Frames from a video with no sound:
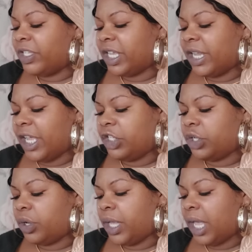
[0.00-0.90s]

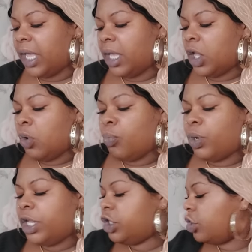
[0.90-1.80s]
connection, okay?
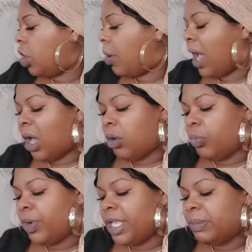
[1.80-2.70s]
Please go
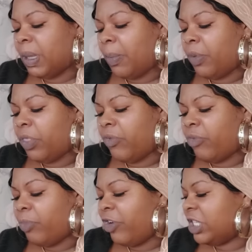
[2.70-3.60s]
out. Please meet up with your
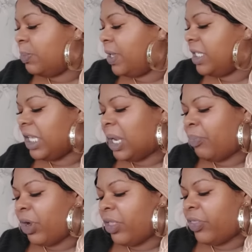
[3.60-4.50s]
friends. Please
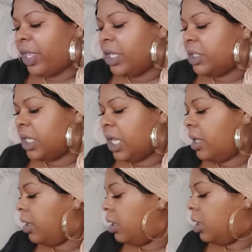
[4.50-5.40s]
celebrate things,
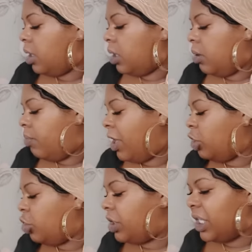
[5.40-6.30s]
yeah? Make
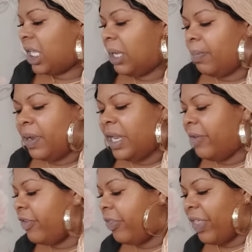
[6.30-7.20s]
sure to keep
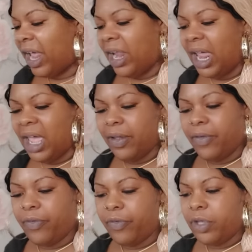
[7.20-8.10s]
living that
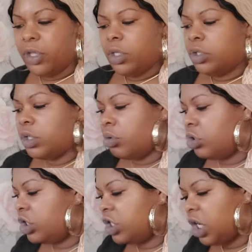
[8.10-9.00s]
life.
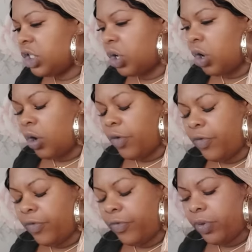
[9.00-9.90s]
Don't shut
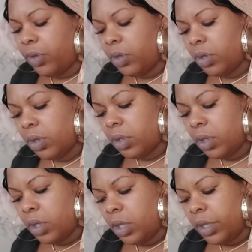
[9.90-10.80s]
off.
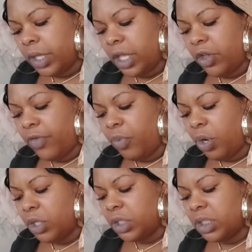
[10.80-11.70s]
King of
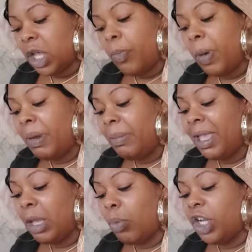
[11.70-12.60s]
Wands. It'll probably
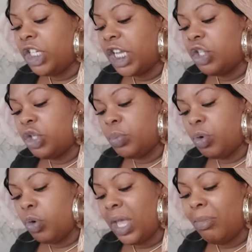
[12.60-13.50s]
make him want to chase you
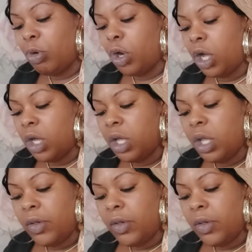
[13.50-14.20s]
more, him or her.